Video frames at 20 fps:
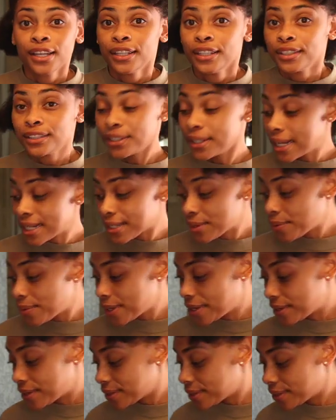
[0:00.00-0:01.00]
So that's what we
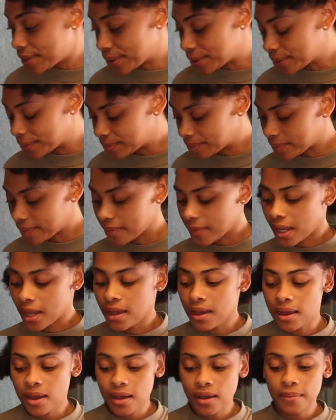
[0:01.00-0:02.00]
gonna do.
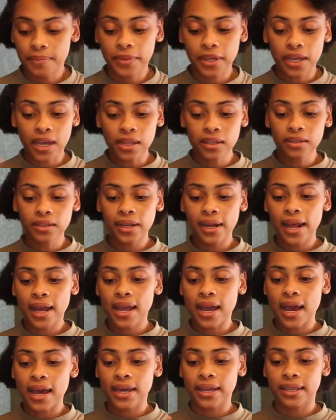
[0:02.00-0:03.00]
The color that I
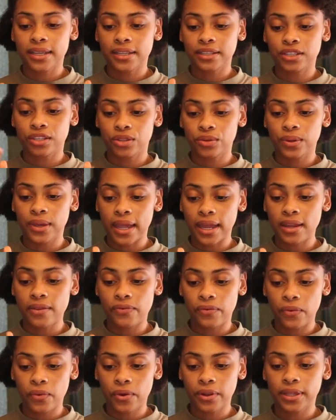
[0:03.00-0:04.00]
got is
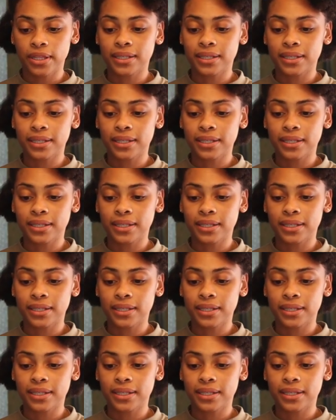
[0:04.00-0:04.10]
384.